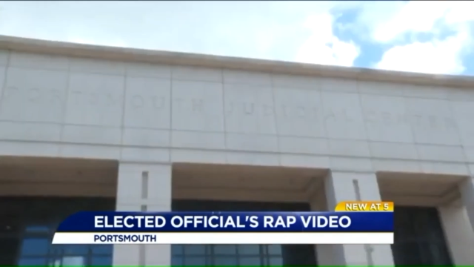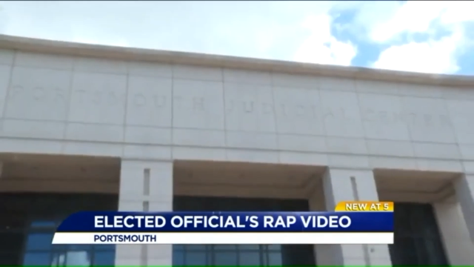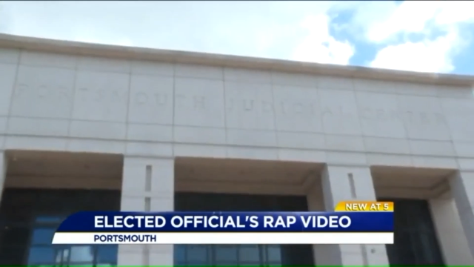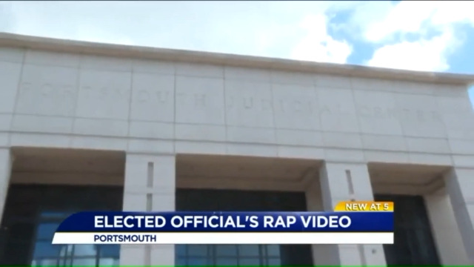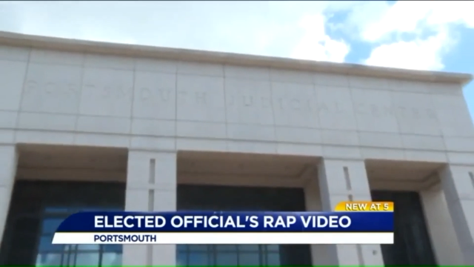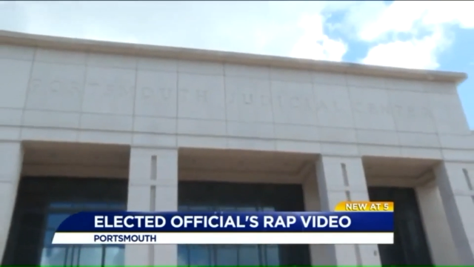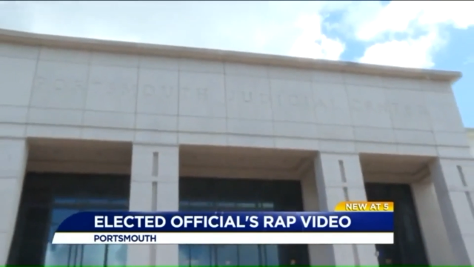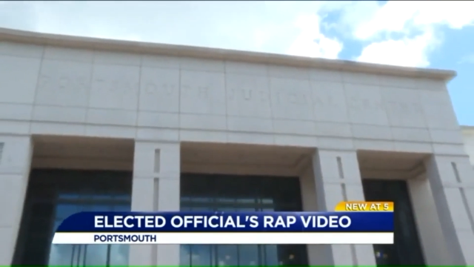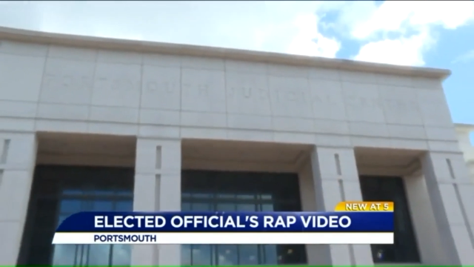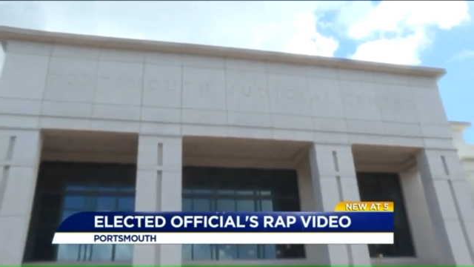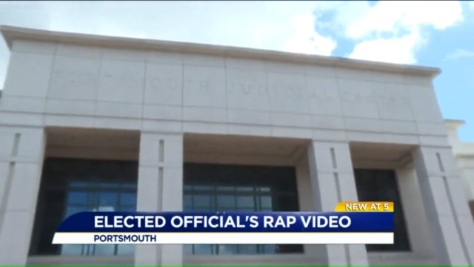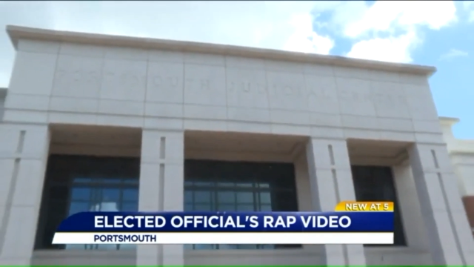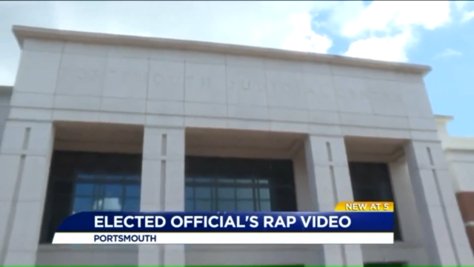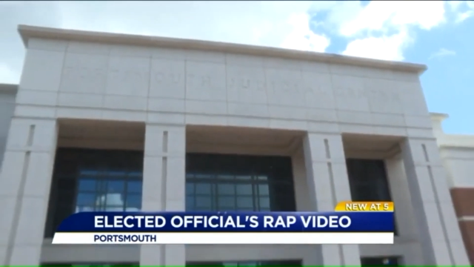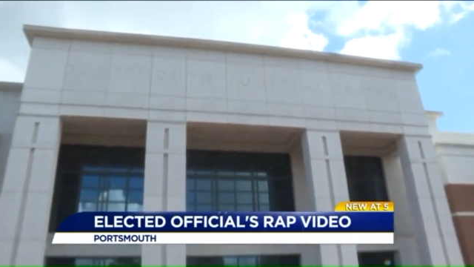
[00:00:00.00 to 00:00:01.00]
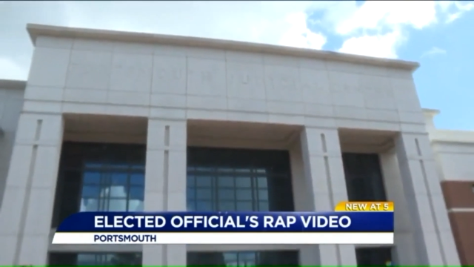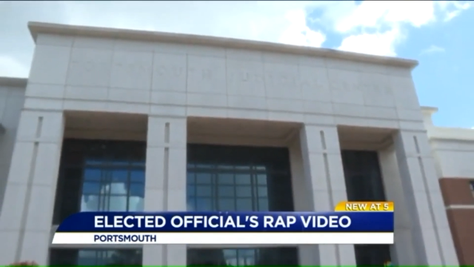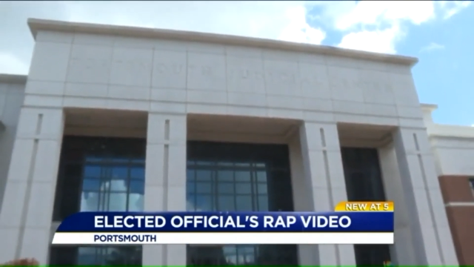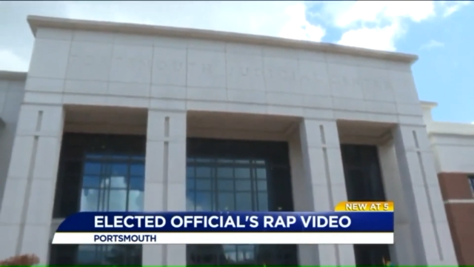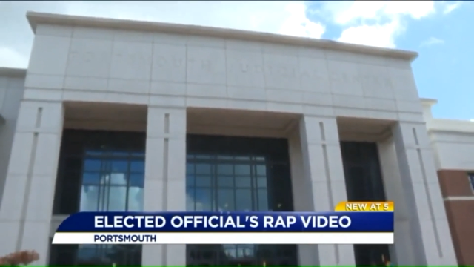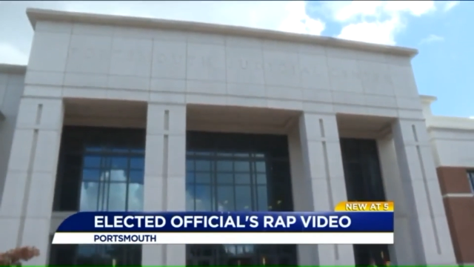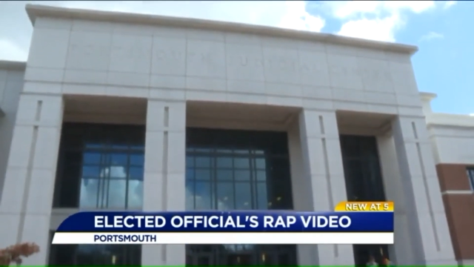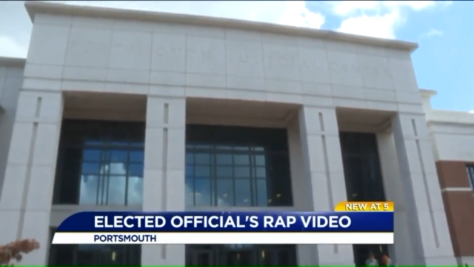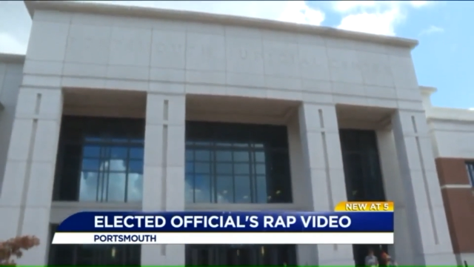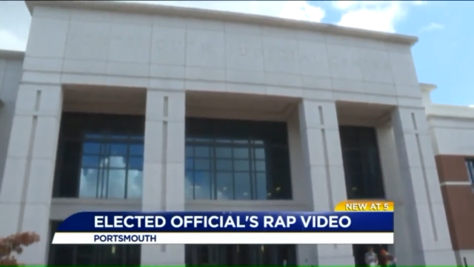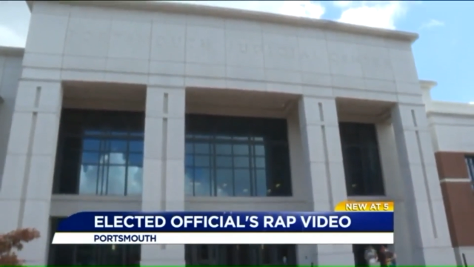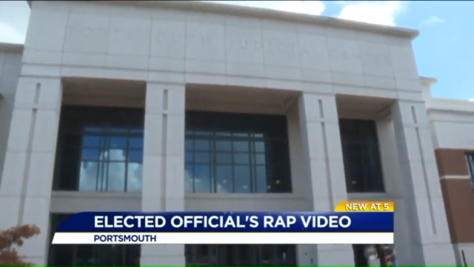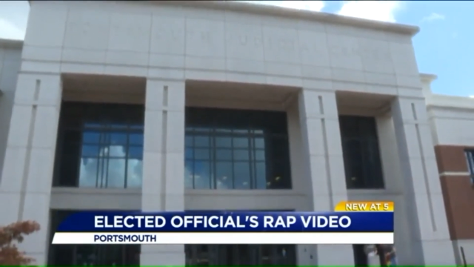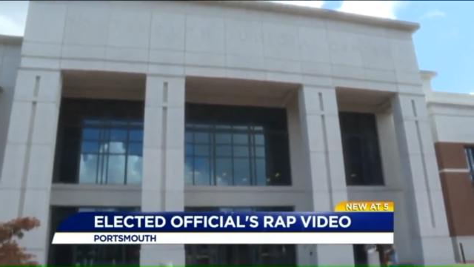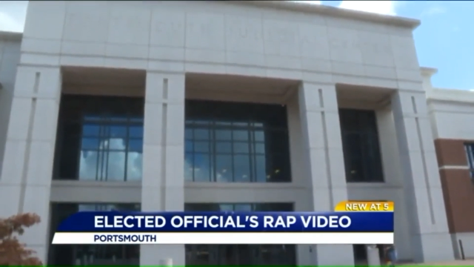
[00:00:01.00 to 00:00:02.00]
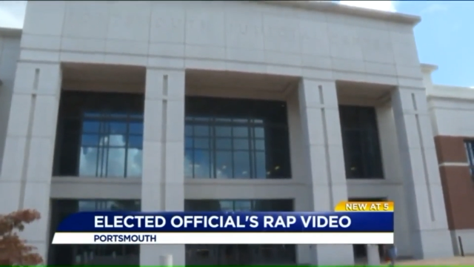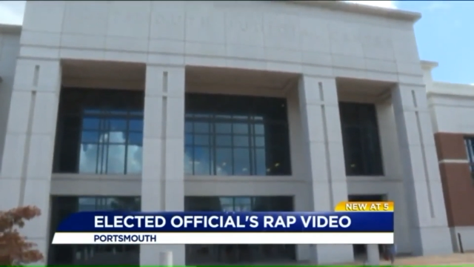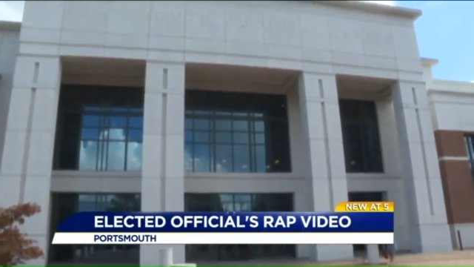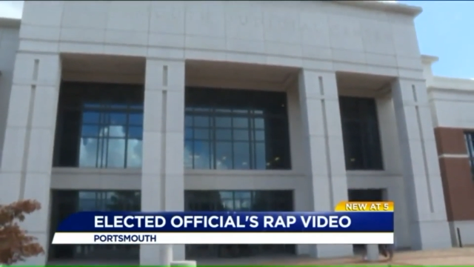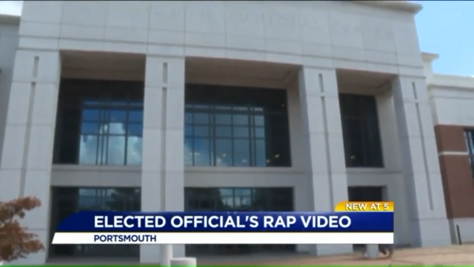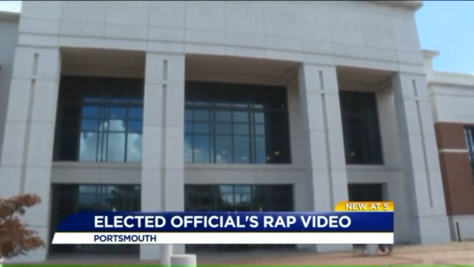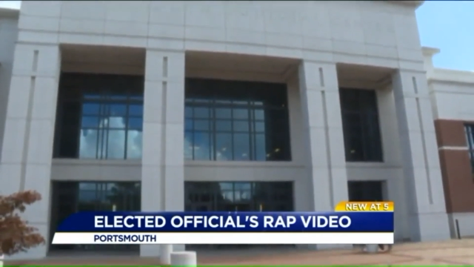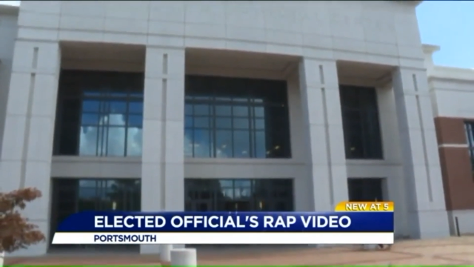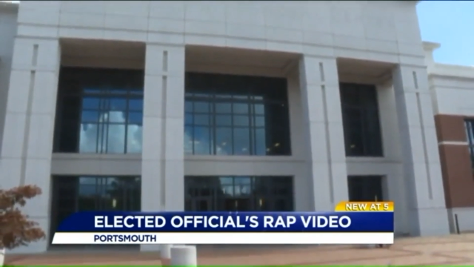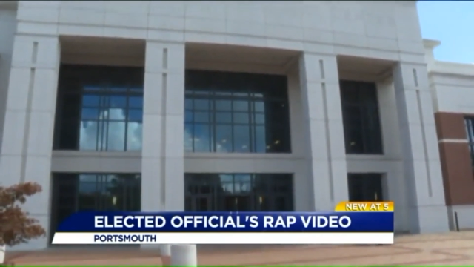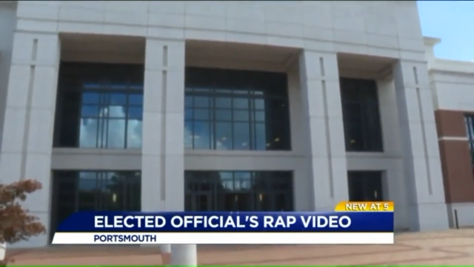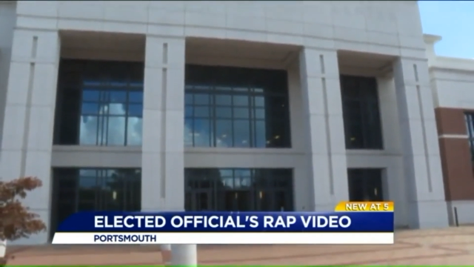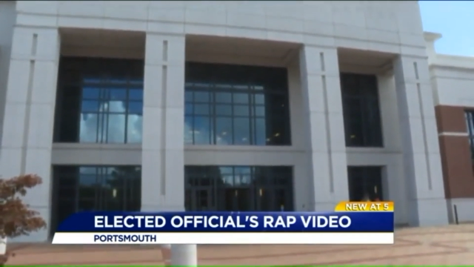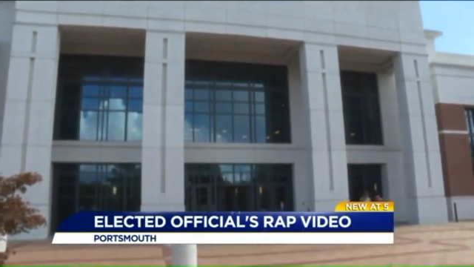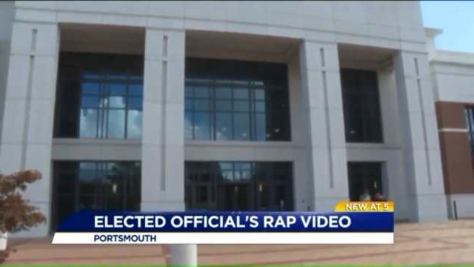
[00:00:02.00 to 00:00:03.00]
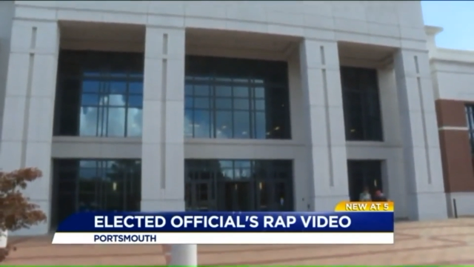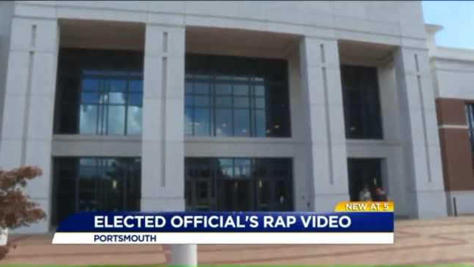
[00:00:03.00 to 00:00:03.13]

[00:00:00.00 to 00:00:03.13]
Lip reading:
No face is visible, so there are no lips to read.